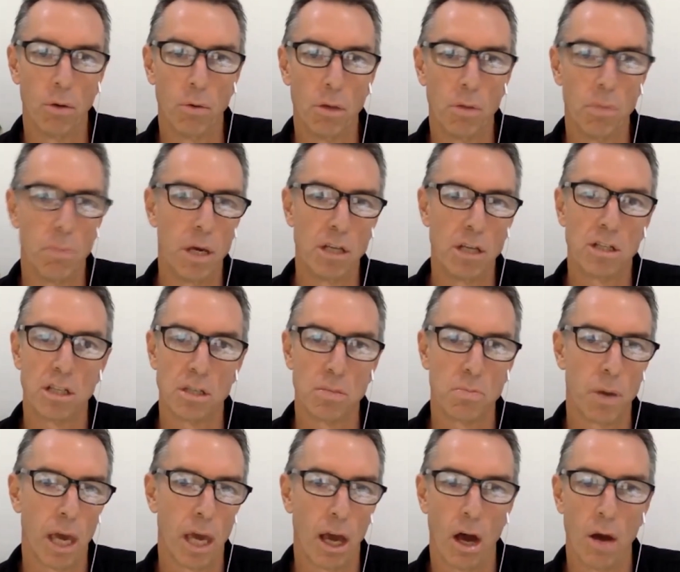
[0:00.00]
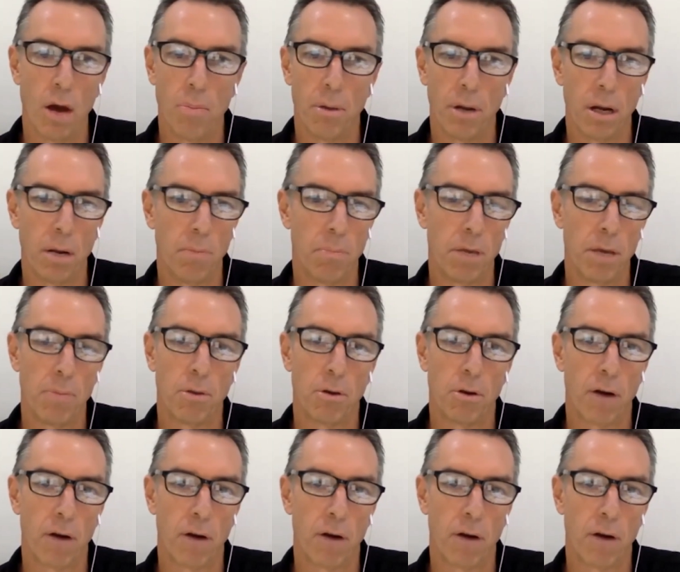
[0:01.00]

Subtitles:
with beaches being open and people